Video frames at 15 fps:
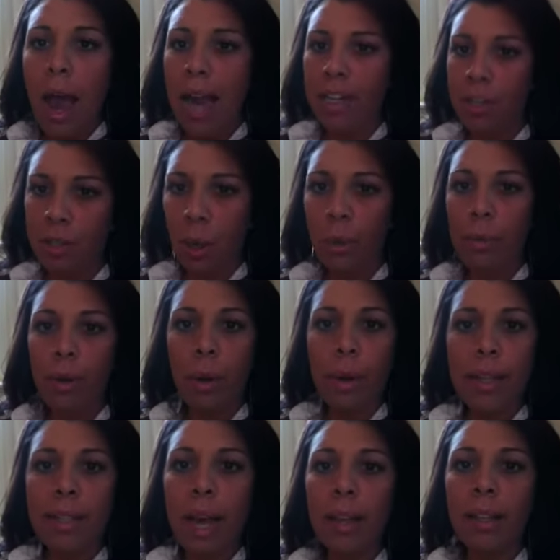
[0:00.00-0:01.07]
I don't know
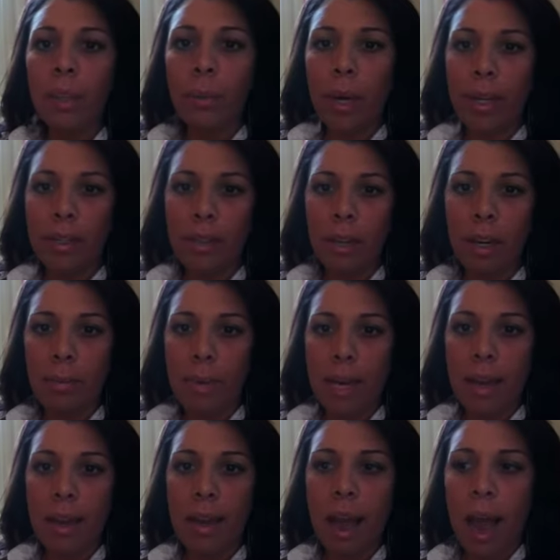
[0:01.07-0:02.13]
exactly when it's going to
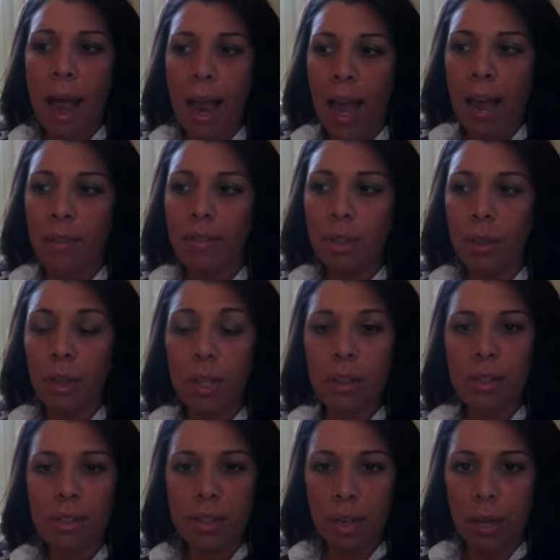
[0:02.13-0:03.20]
be. I have to look at
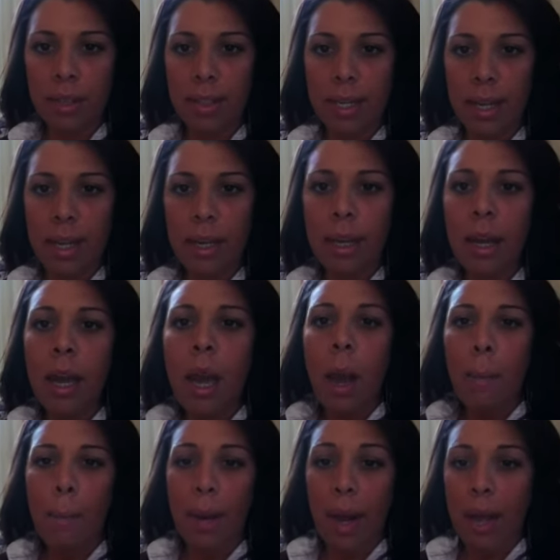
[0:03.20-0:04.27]
the start date,
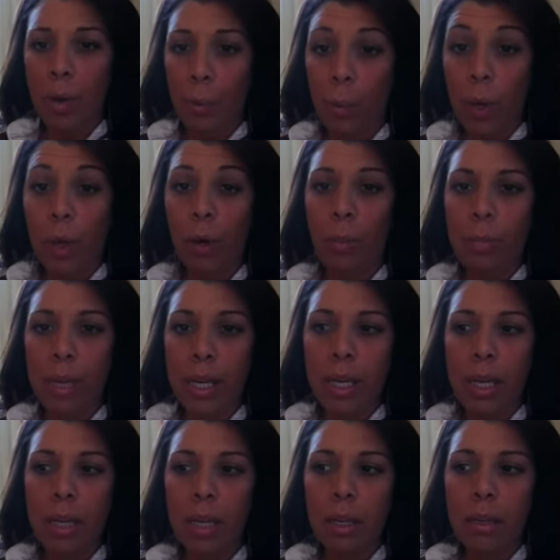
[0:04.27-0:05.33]
but it will
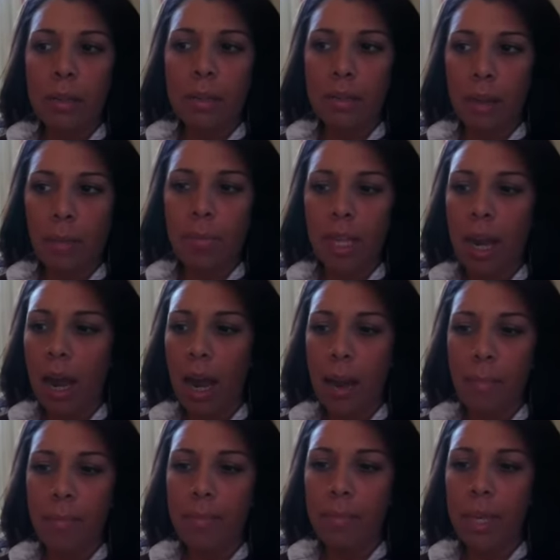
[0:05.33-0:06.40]
be
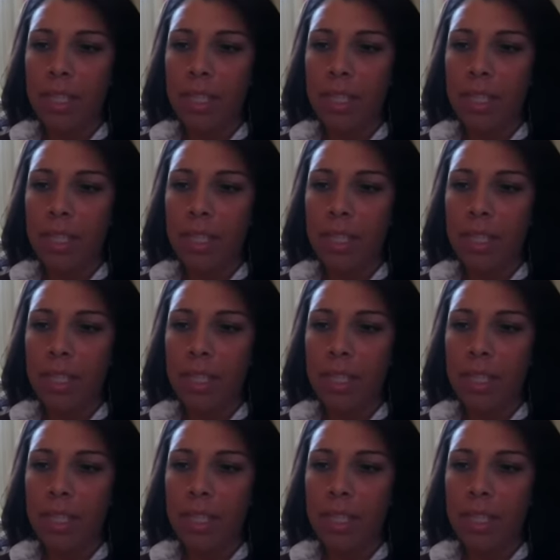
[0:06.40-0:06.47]
sometime.